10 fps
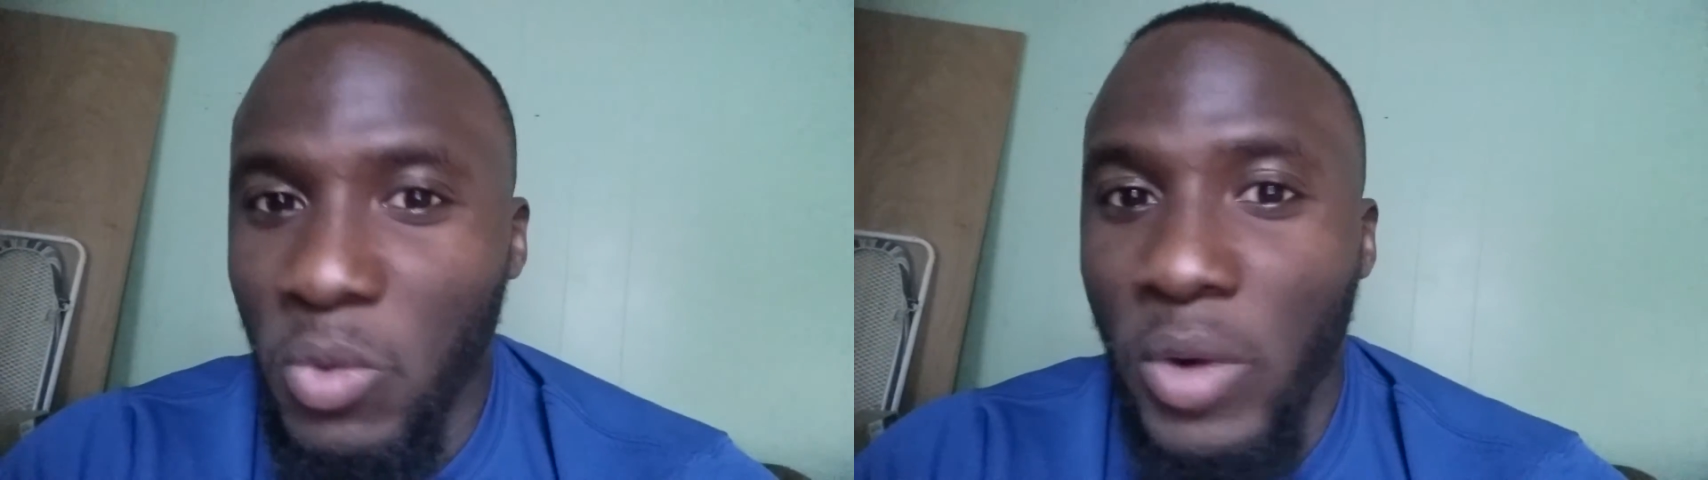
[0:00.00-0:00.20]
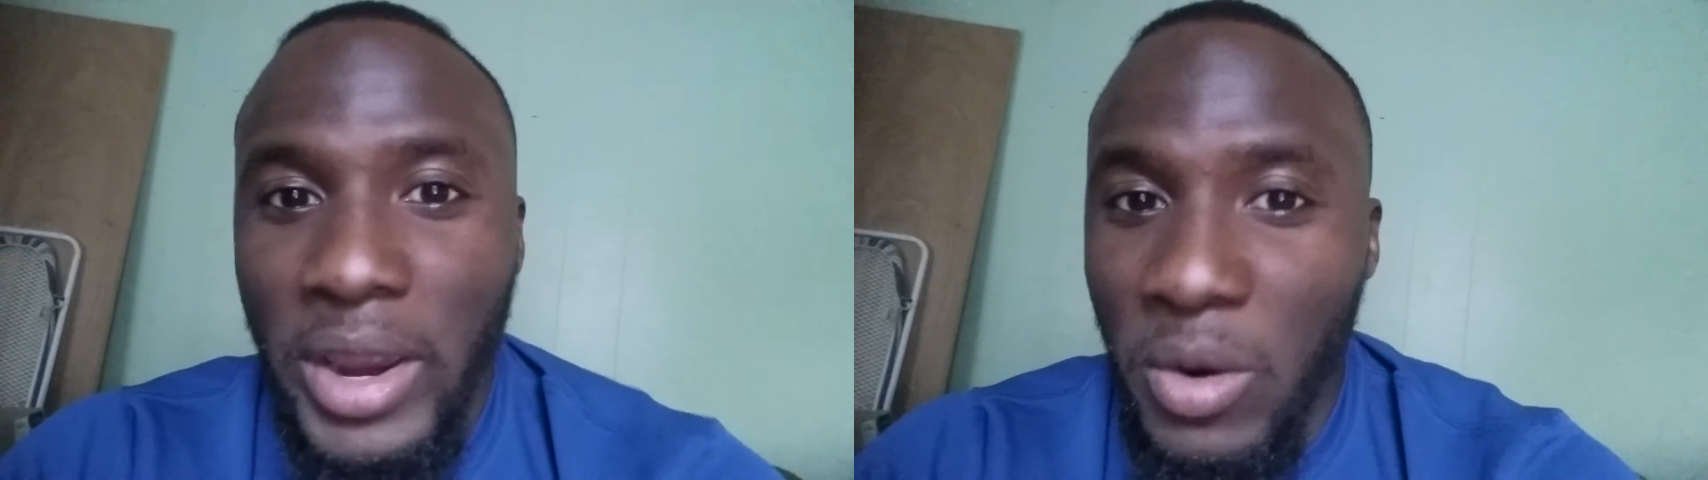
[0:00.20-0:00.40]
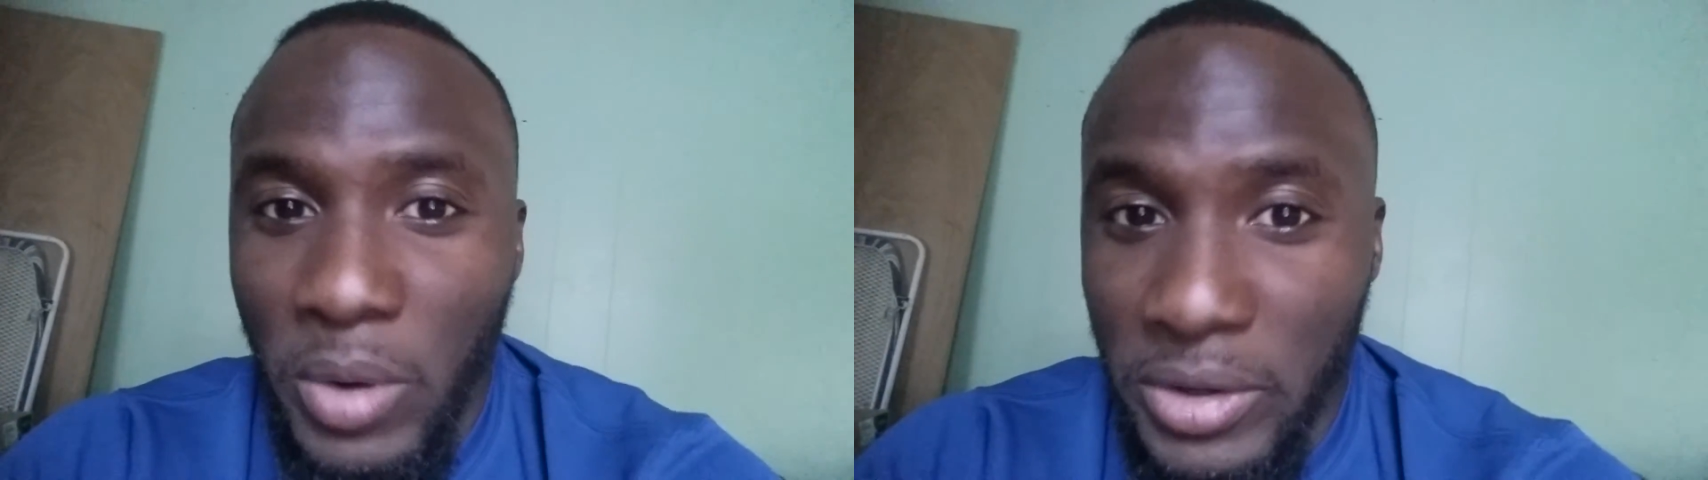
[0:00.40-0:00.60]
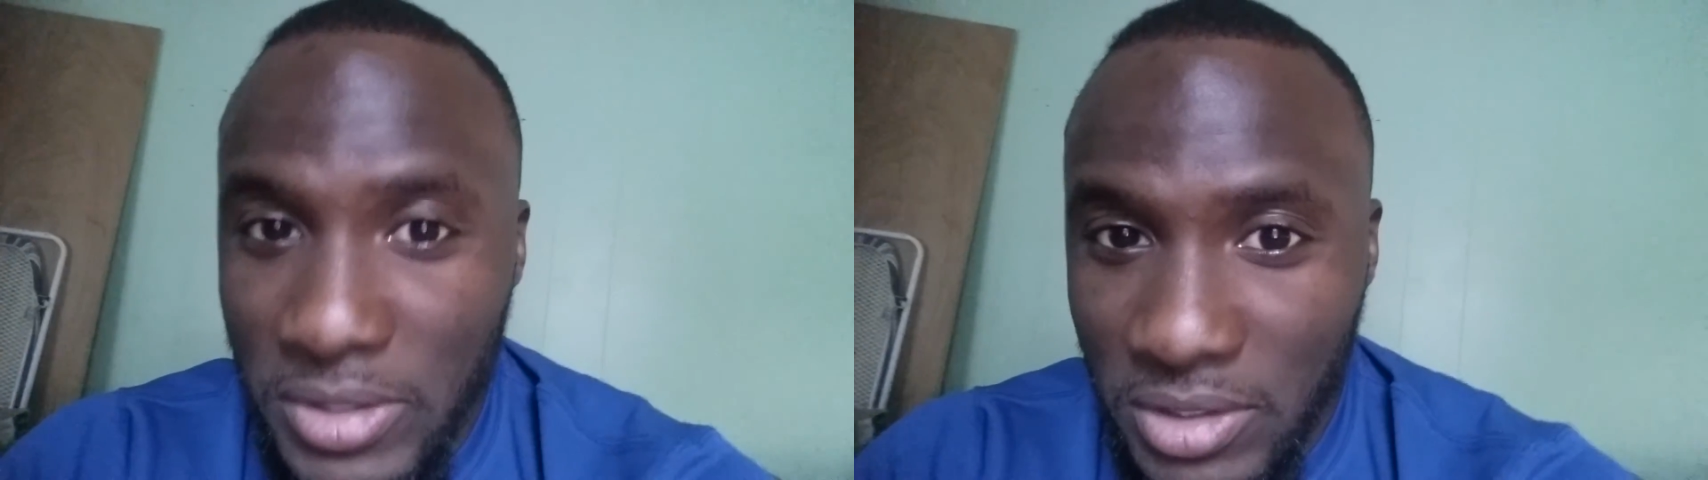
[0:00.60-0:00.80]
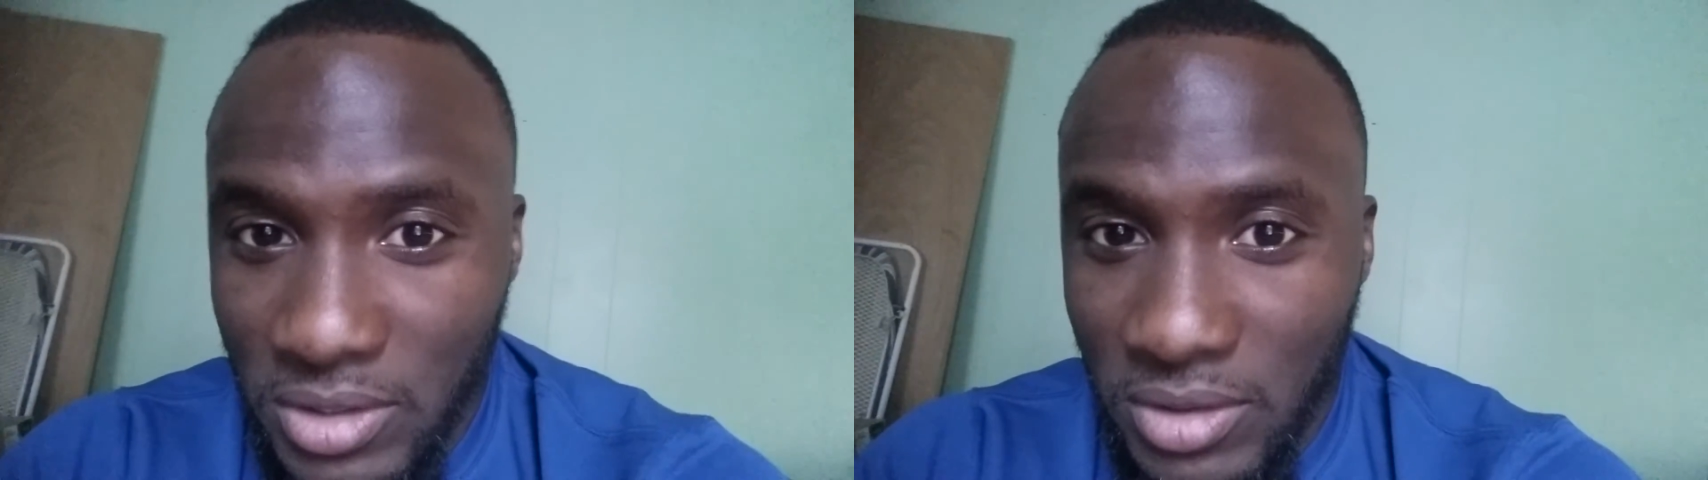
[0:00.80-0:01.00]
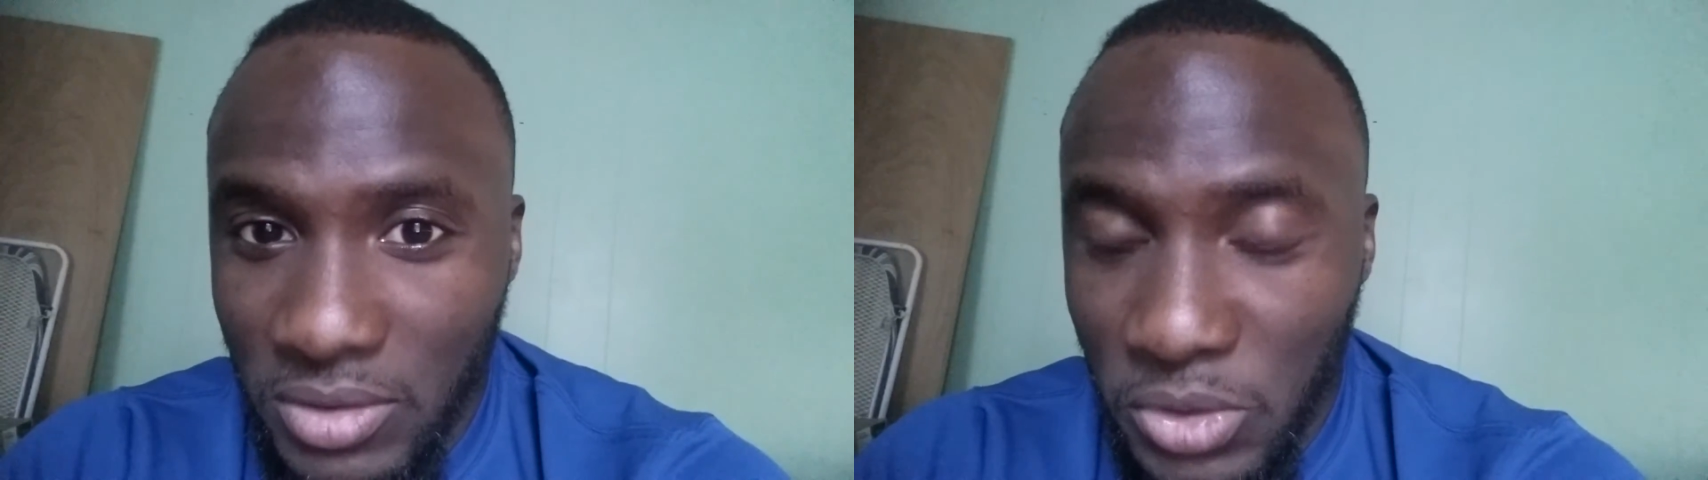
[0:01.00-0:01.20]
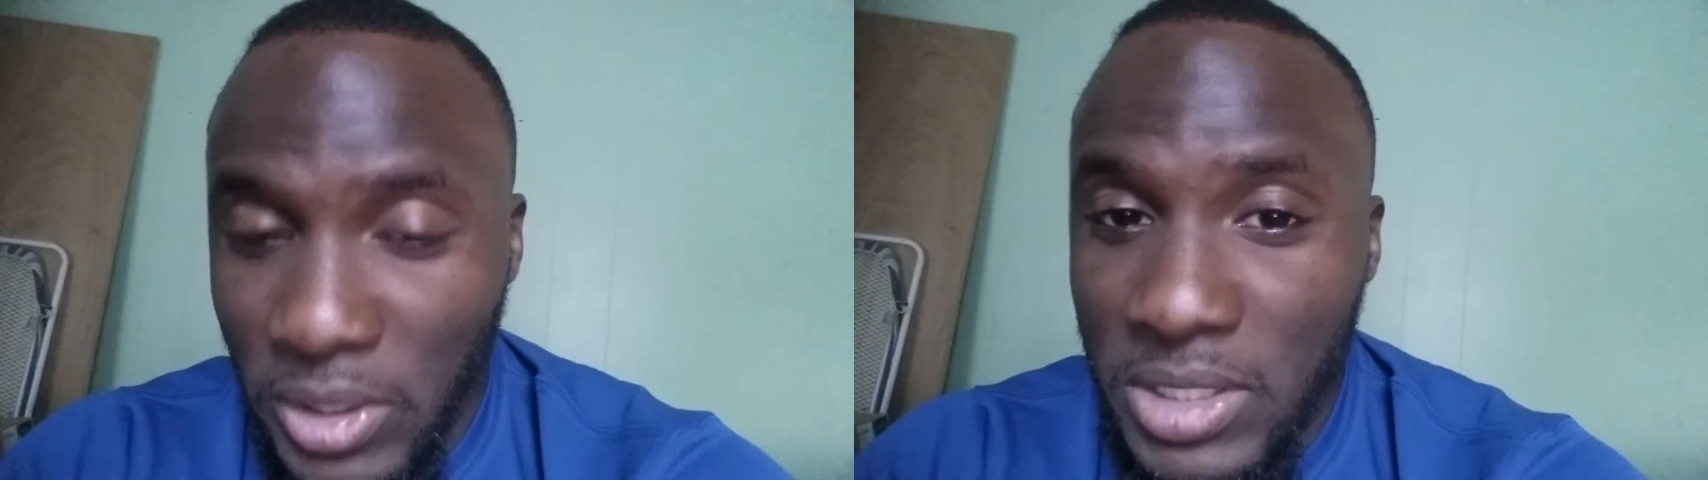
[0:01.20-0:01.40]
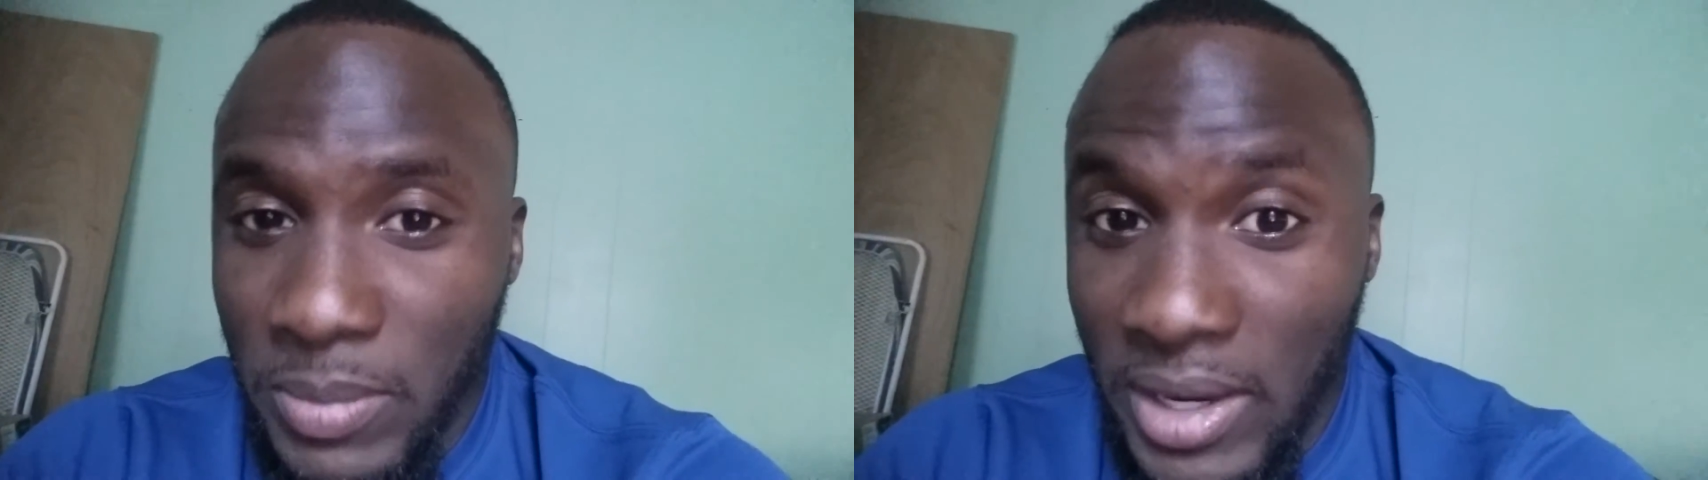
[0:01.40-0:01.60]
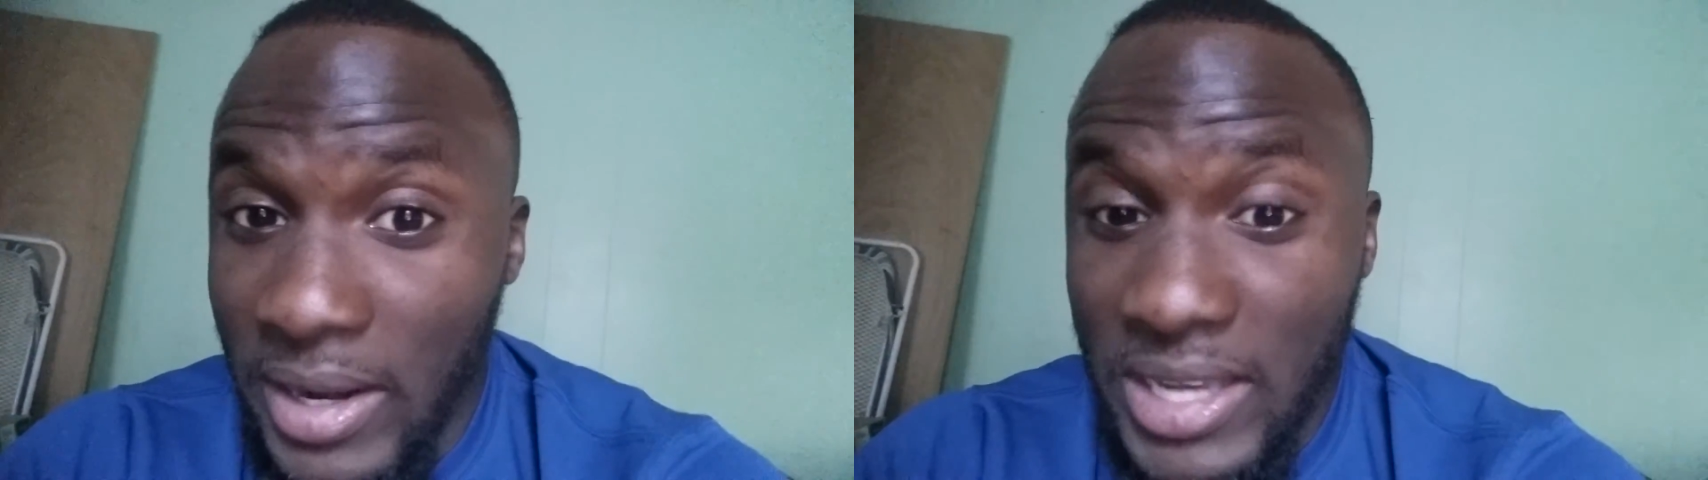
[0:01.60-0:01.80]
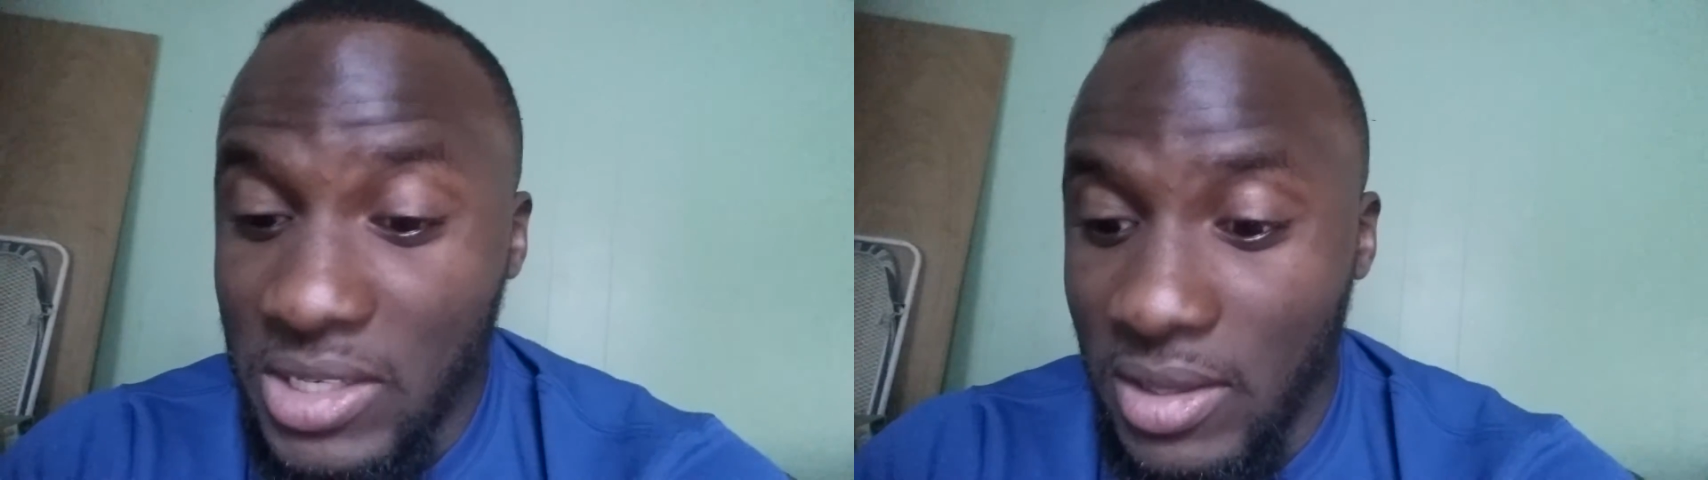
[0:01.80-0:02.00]
way worse. Trust me.
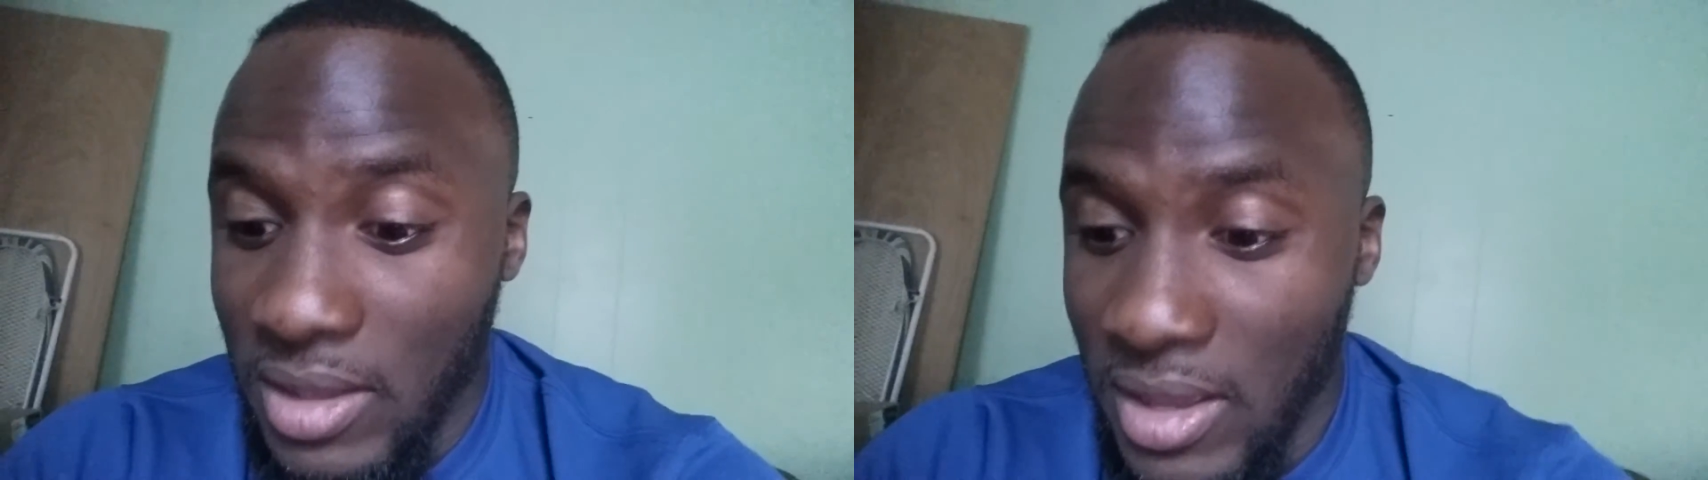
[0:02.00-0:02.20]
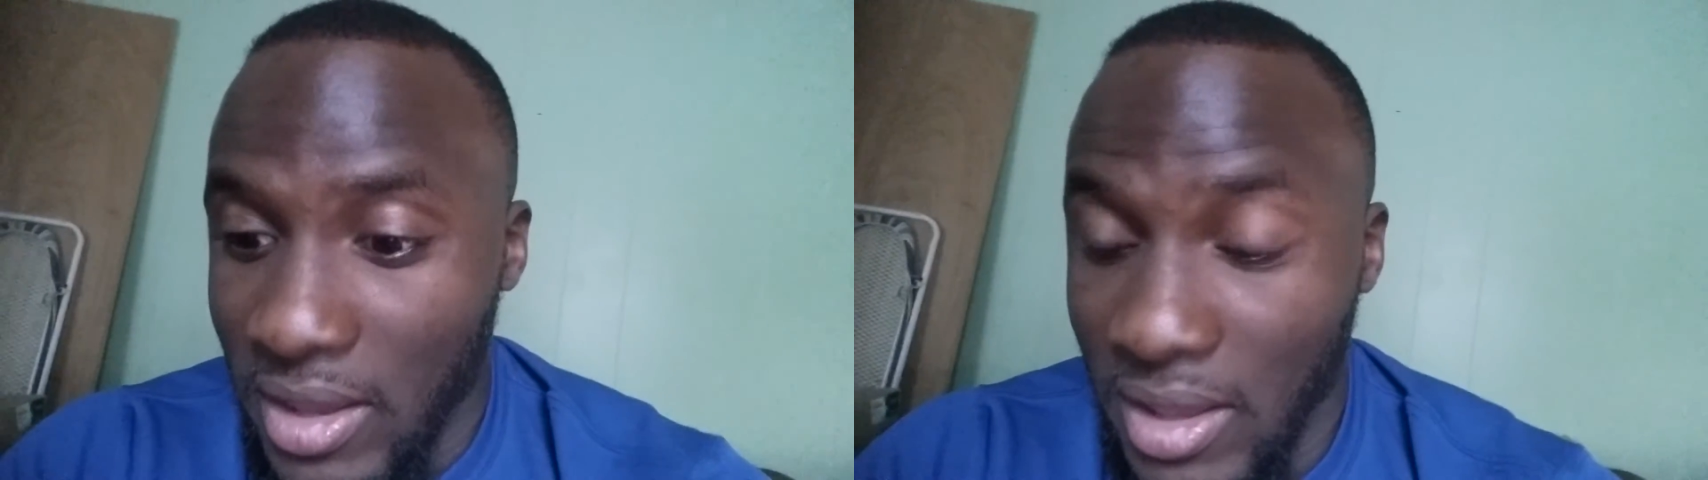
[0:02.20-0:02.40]
And that's it.